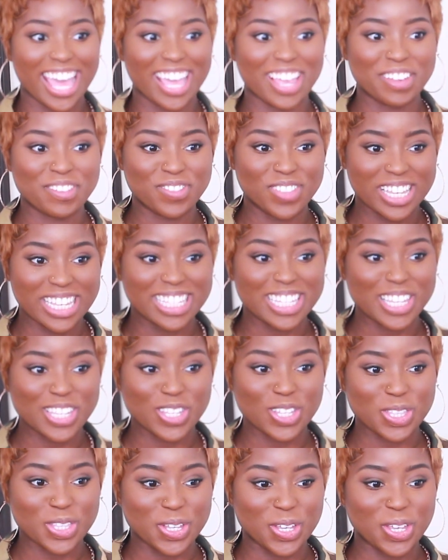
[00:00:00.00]
if this
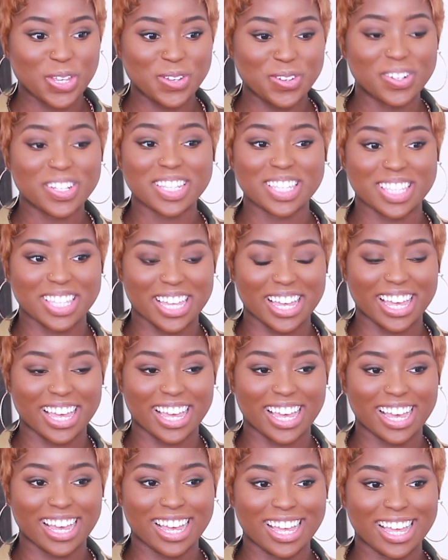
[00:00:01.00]
isn't the cutest
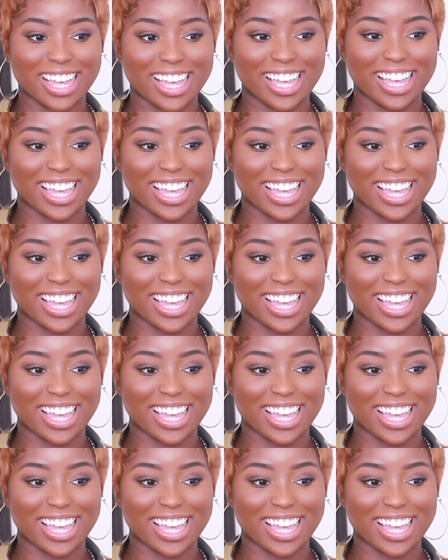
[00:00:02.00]
thing,